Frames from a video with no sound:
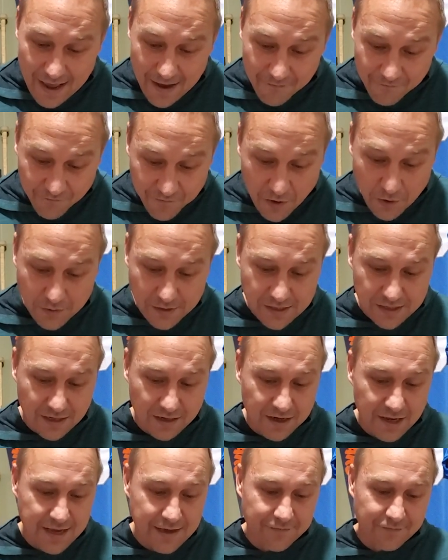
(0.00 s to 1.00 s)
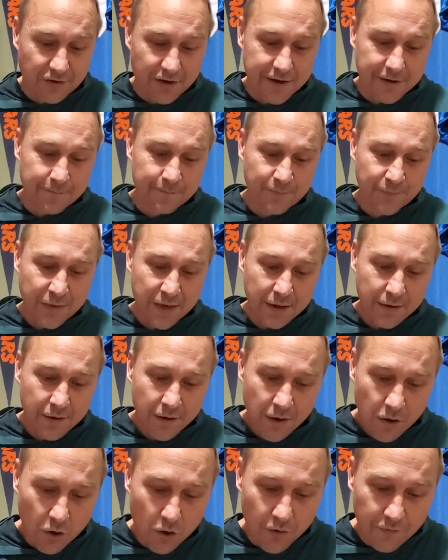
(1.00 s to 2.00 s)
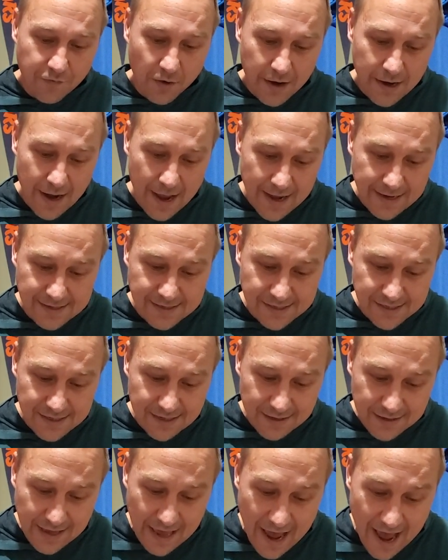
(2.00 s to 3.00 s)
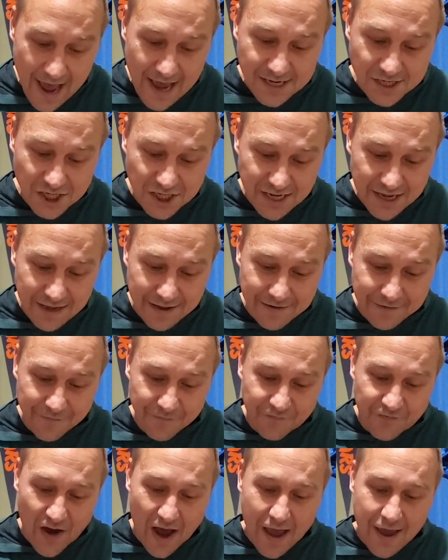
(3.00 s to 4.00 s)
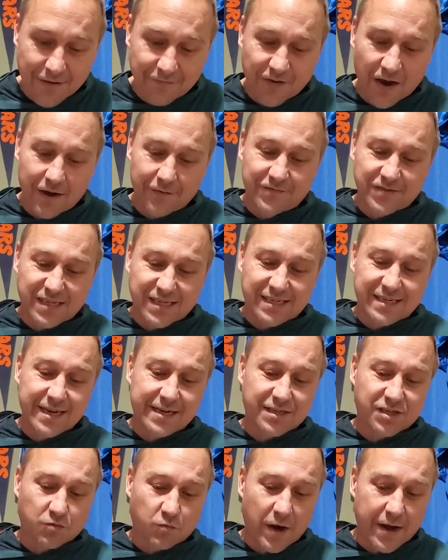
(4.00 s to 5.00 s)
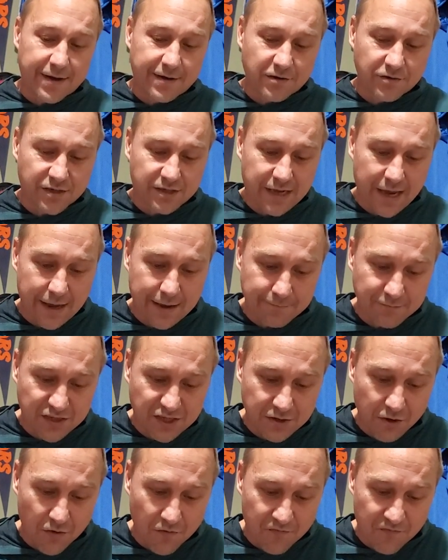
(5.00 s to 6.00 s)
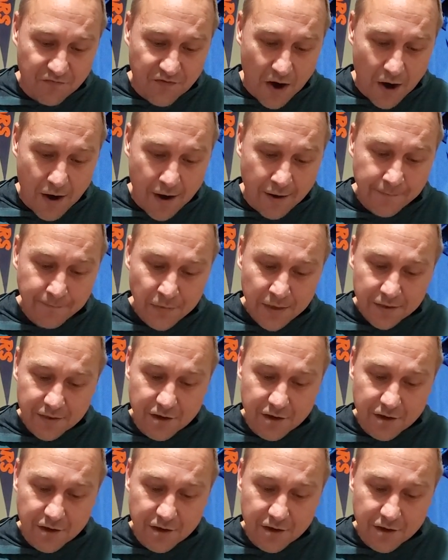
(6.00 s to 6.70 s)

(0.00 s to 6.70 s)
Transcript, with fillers: versus Cleveland. Over has cashed in 5 of 6 Raiders games so far.